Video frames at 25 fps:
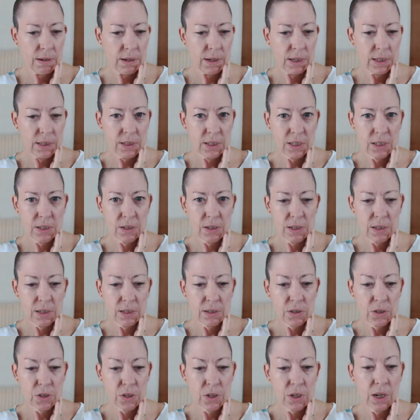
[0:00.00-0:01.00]
I did
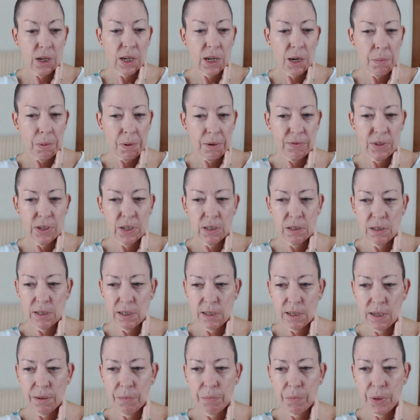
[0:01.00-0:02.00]
a couple of
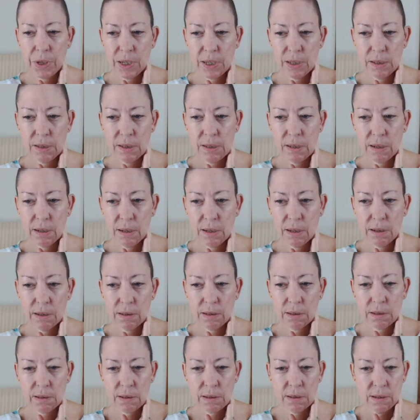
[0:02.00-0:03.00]
99p
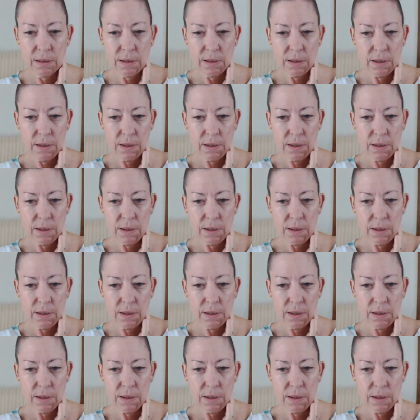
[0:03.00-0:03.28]
starts.